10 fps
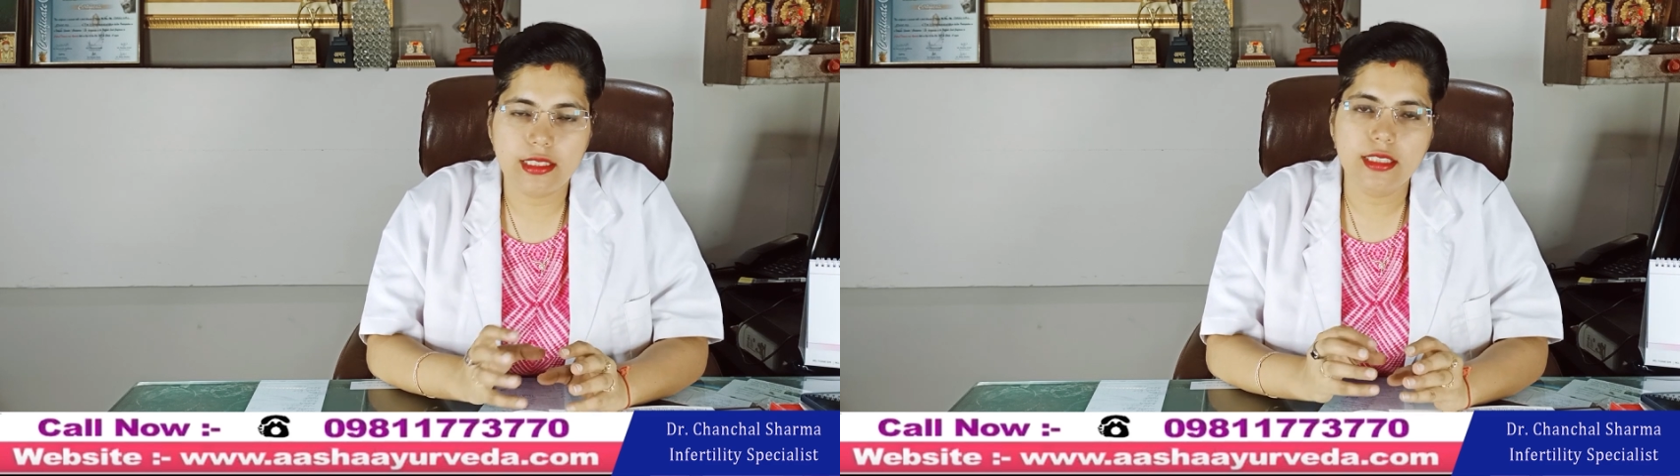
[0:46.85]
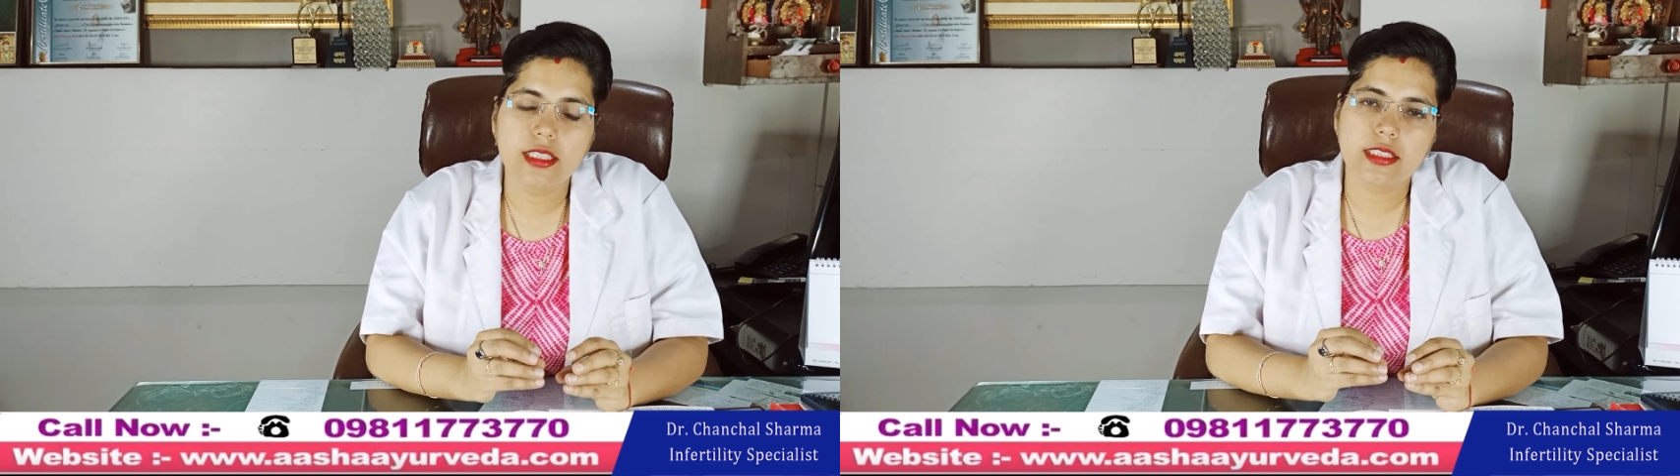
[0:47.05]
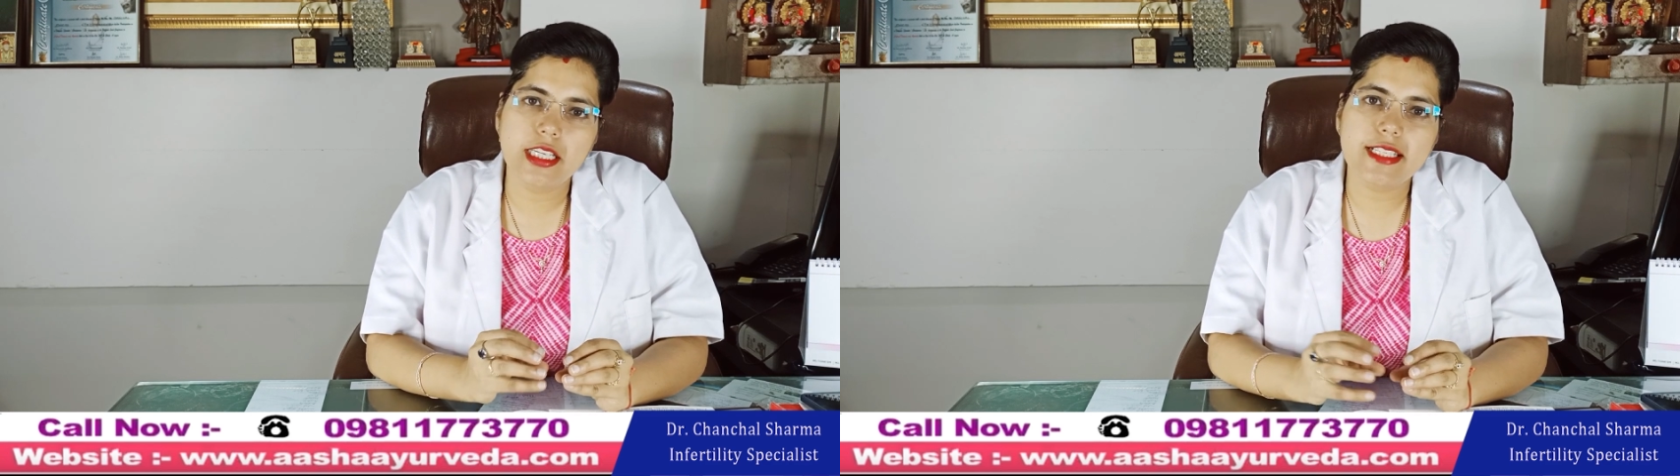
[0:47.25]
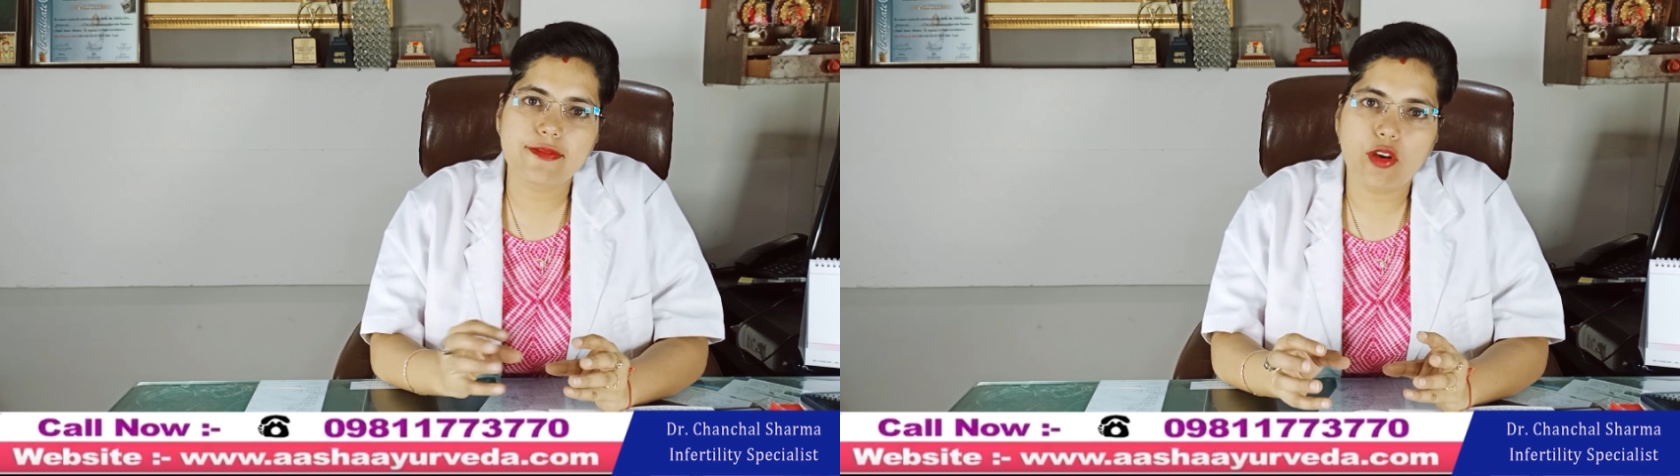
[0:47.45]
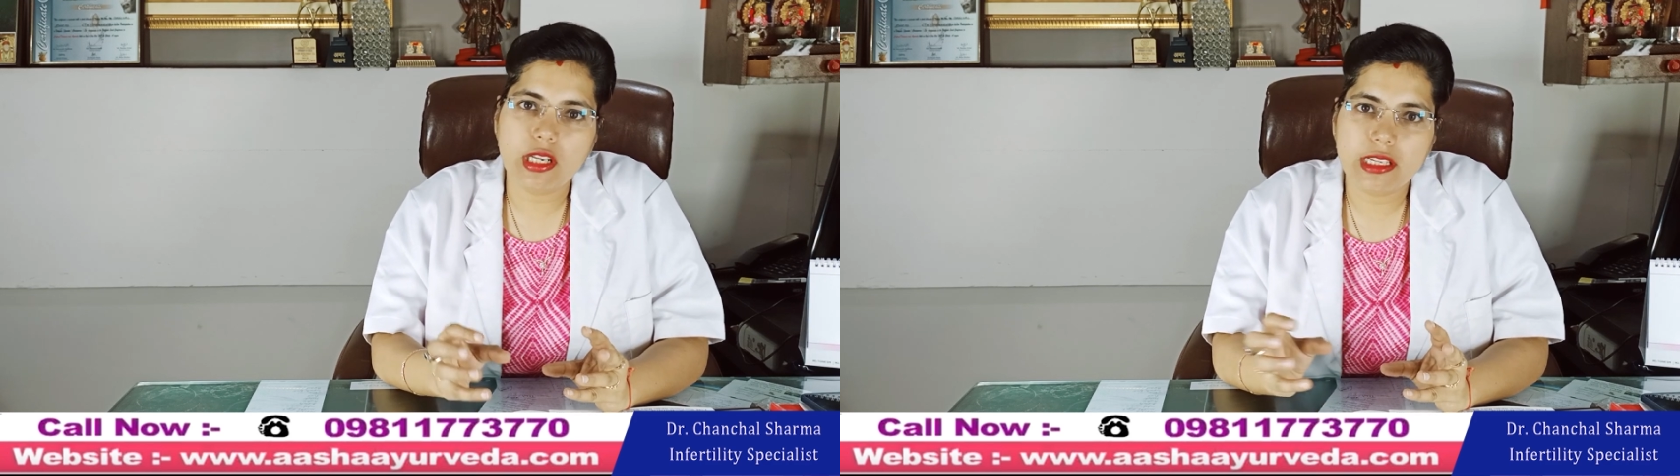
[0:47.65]
these
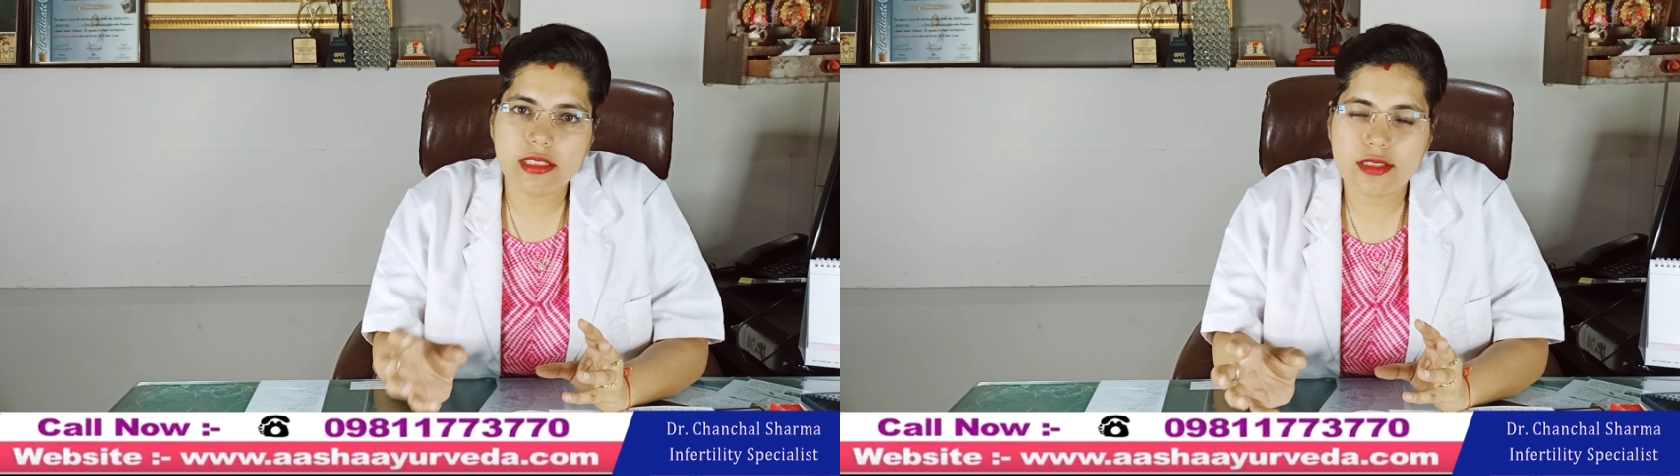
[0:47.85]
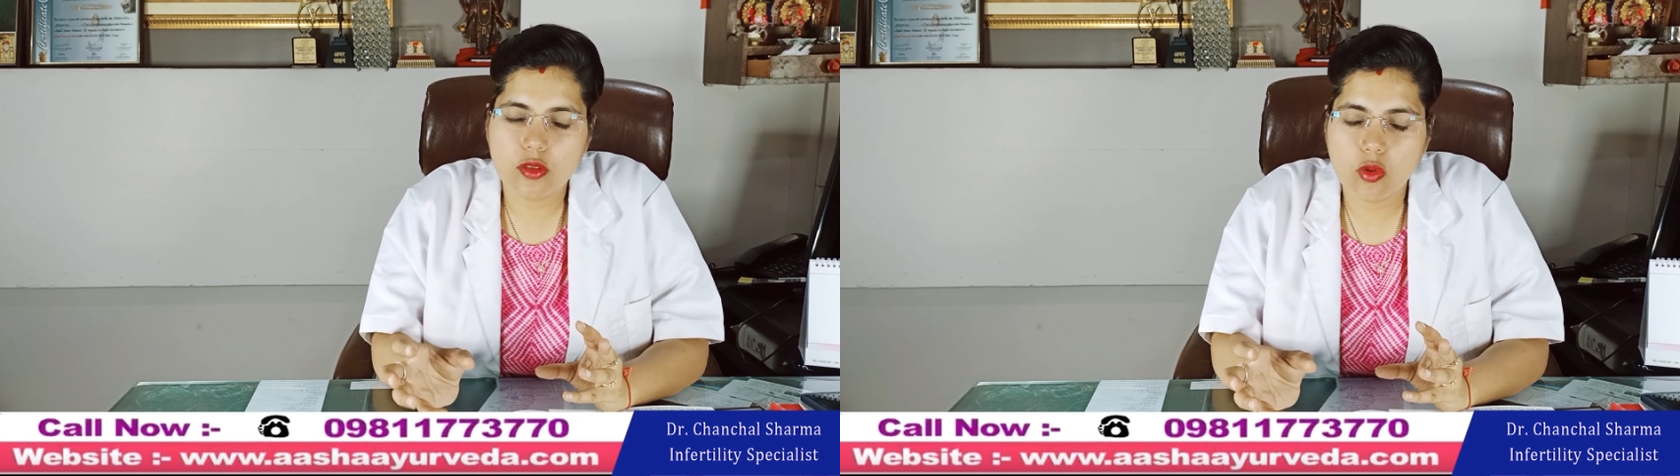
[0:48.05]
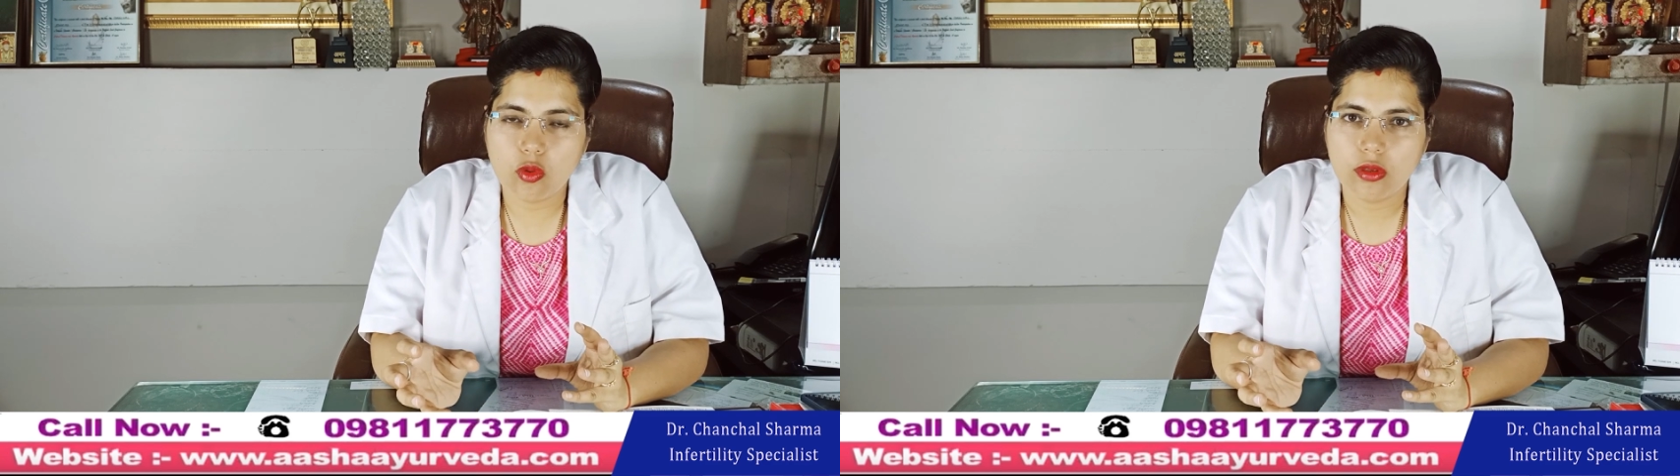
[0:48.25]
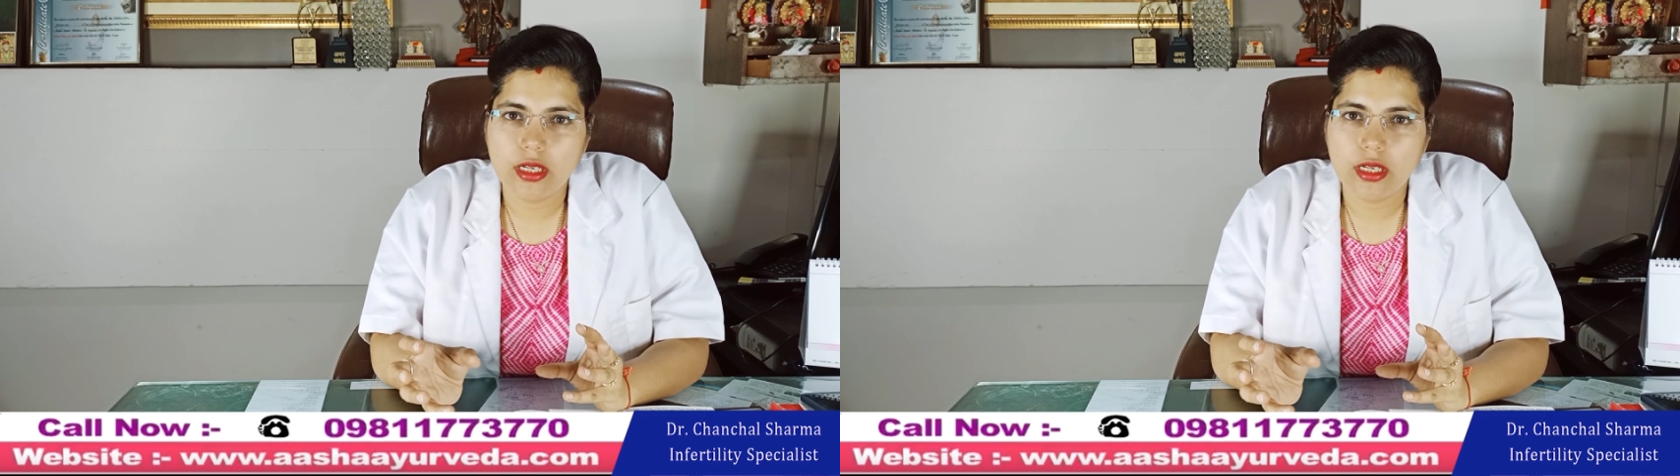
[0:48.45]
follicles grow.